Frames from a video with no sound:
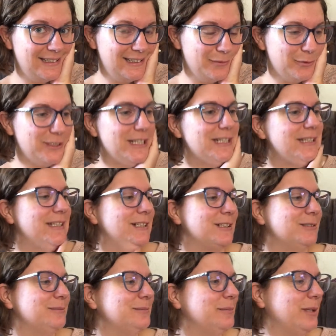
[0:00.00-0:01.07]
We'll get
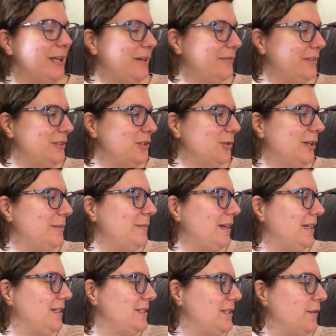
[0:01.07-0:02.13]
there, but I've enjoyed
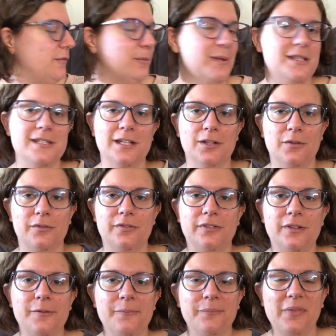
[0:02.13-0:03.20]
making stuff for
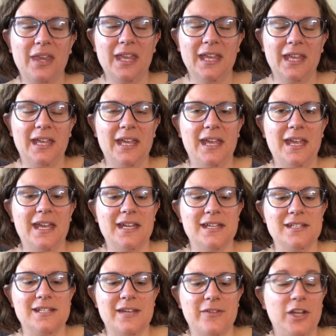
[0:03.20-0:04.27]
myself
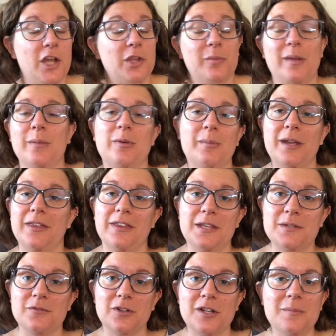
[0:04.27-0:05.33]
and having other people make
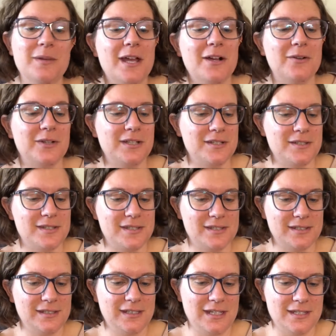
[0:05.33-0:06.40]
things for him now, because
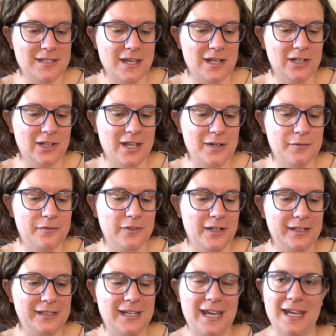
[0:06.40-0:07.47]
he's got a lot of
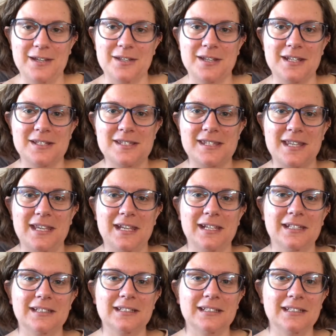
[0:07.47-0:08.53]
fun hand knits that he
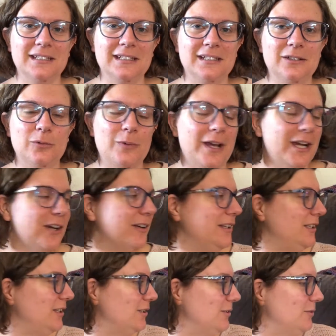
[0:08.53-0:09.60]
can wear and
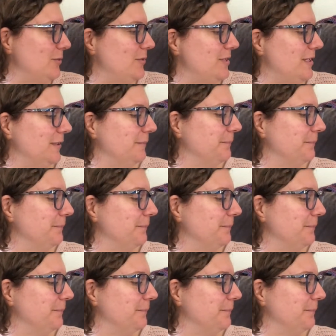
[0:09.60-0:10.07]
use